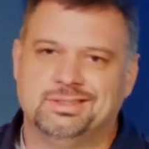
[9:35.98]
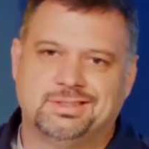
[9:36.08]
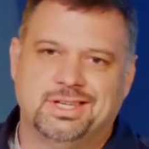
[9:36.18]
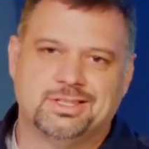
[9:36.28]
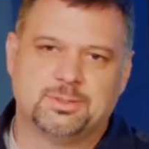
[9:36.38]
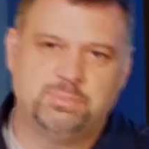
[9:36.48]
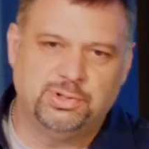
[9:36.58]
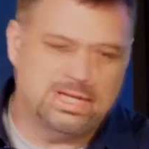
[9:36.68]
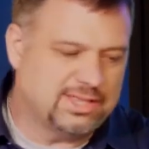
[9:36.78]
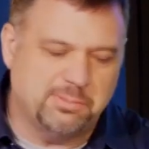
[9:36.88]
kids,
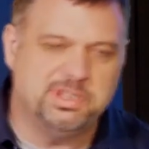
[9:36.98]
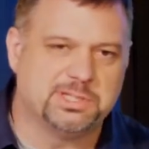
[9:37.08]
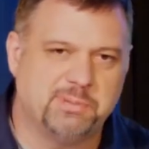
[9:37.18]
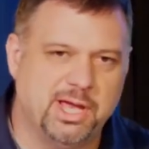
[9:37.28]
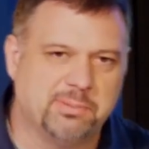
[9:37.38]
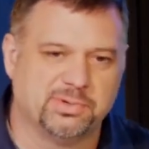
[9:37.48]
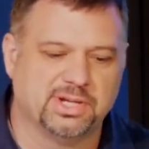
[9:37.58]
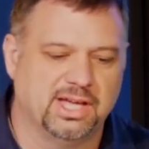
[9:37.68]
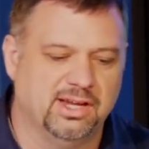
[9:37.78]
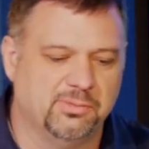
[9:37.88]
pull out that piece of paper
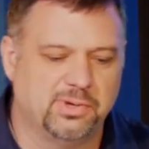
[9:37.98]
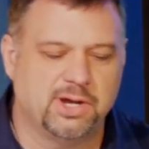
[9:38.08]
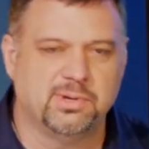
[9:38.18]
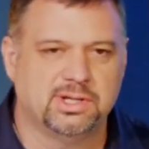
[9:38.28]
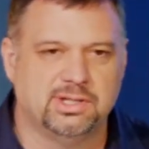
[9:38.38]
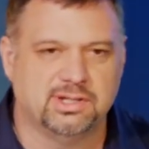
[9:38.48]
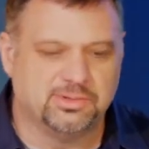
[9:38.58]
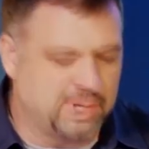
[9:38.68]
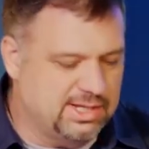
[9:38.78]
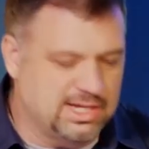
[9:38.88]
again, and what I want you to
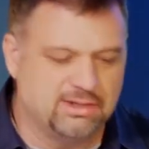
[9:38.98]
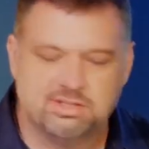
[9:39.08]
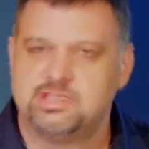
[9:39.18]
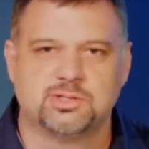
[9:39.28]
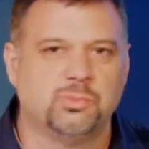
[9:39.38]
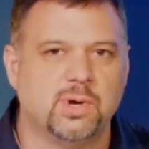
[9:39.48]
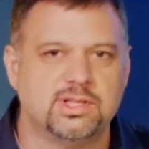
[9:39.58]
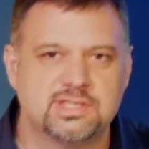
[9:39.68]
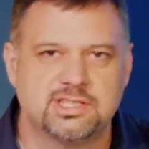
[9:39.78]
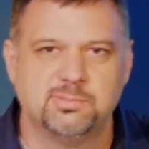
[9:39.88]
write down is just
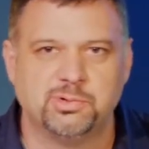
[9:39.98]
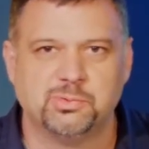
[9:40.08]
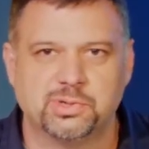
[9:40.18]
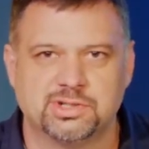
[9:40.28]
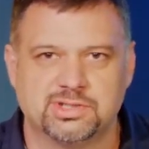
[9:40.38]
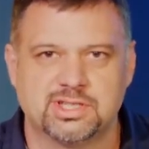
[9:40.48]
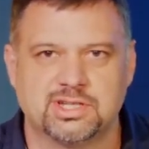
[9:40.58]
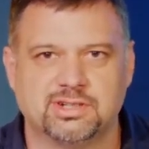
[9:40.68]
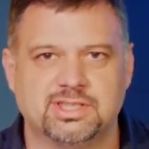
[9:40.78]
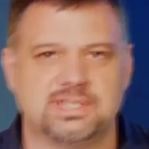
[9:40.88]
one simple word to
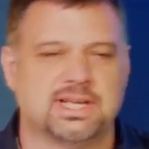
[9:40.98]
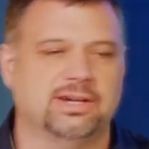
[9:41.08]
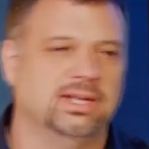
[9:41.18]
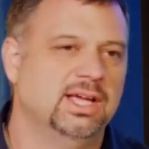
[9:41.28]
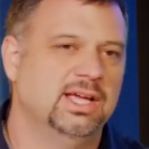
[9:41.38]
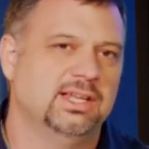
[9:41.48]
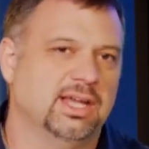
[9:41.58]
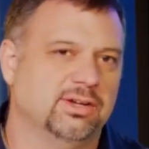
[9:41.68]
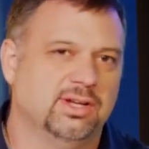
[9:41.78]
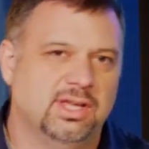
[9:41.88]
start this out.
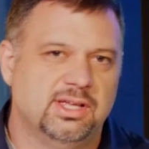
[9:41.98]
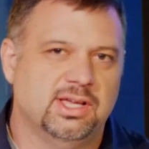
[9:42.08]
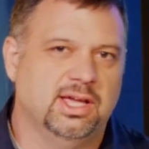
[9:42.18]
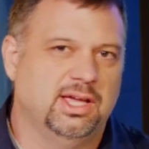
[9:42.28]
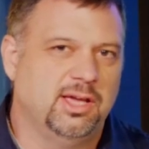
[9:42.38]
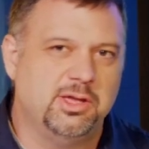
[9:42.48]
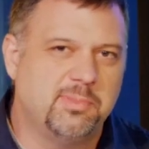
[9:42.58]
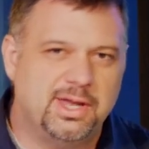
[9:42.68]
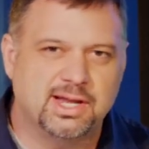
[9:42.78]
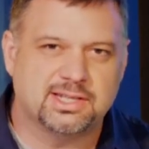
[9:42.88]
Now, it, it,
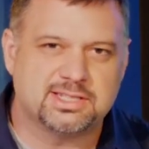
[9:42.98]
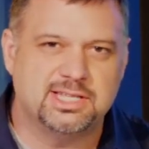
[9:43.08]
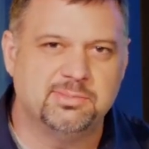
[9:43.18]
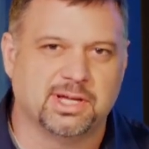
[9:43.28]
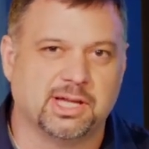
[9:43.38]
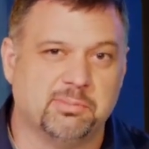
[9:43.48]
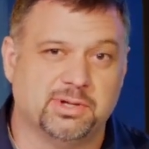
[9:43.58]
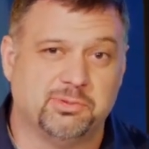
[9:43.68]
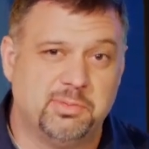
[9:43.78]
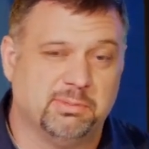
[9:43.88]
may not seem like it,
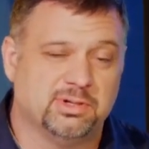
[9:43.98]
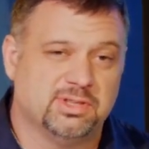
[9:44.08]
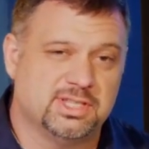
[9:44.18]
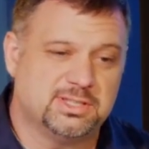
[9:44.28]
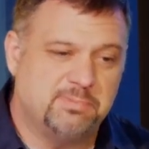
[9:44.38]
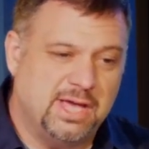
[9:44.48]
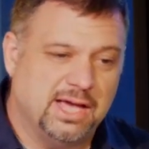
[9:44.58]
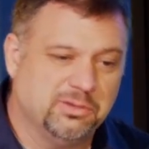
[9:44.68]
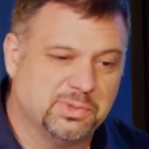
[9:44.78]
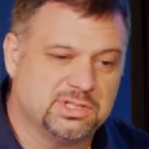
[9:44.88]
but remember, this
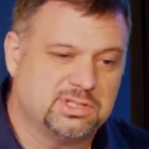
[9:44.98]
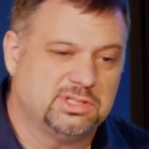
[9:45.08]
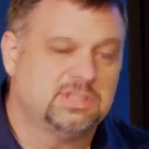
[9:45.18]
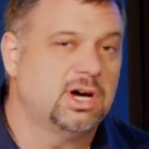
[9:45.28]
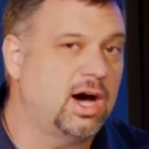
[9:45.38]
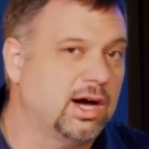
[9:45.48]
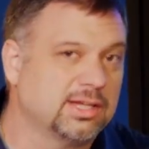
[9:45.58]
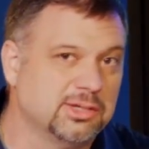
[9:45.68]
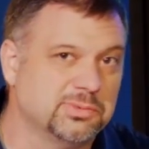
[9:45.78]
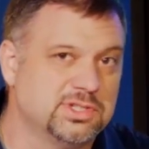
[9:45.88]
man was
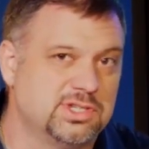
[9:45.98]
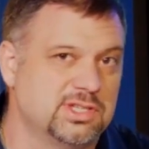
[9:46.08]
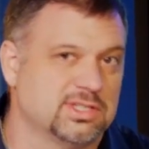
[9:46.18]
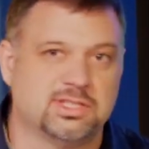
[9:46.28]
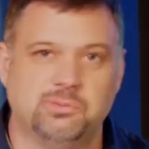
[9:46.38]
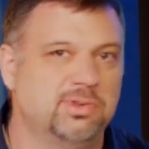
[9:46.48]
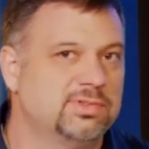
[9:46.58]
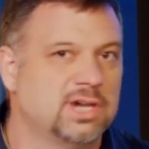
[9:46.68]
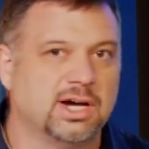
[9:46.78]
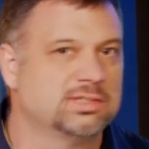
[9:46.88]
talking with Jesus. And we've
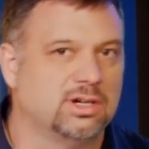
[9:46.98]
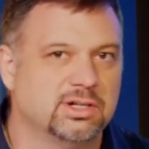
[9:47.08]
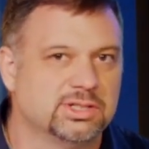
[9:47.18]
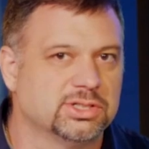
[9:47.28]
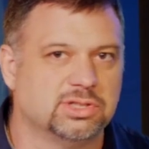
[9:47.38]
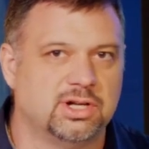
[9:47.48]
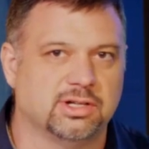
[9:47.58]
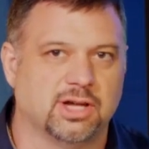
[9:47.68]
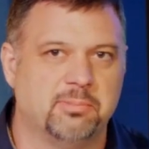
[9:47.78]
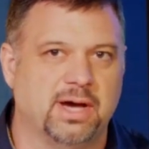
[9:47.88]
talked all year
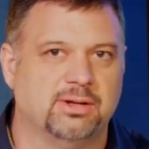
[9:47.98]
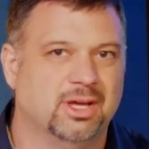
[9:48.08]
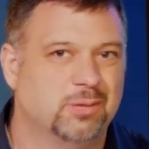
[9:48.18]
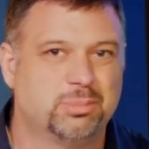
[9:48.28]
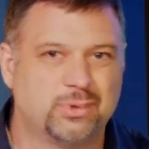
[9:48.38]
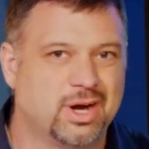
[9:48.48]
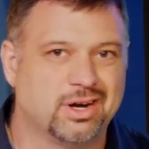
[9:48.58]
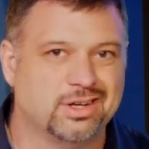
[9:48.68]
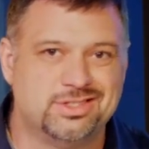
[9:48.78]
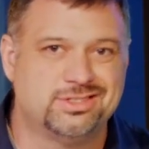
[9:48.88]
long about
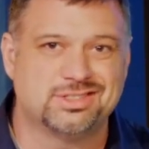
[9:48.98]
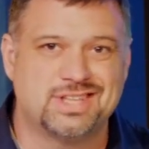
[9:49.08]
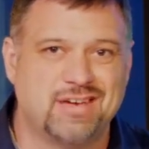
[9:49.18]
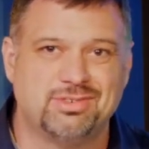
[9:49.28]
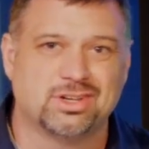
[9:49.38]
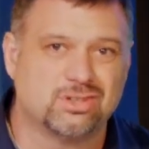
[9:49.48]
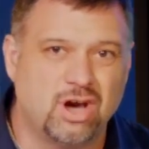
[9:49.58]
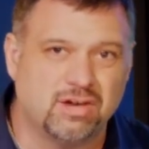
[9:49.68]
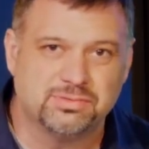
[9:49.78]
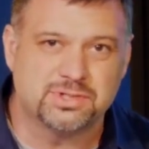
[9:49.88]
prayer is just having a
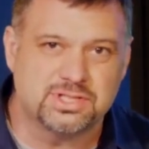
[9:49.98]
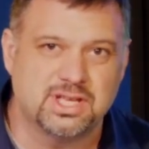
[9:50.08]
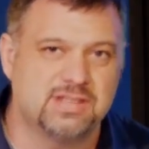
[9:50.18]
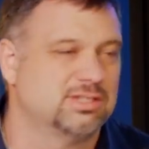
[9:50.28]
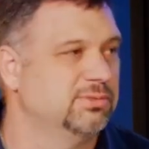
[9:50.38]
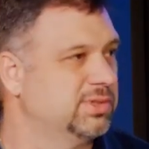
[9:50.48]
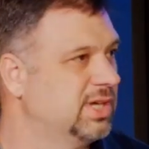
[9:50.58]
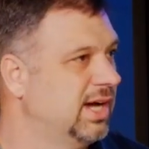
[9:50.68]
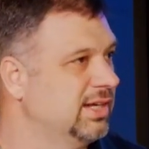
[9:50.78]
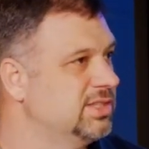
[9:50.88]
conversation with
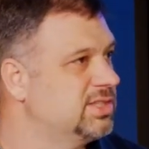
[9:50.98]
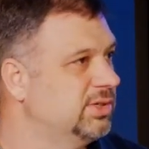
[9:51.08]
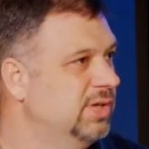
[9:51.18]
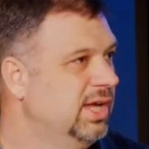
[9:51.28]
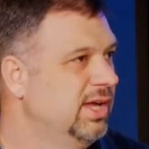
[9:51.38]
God. And so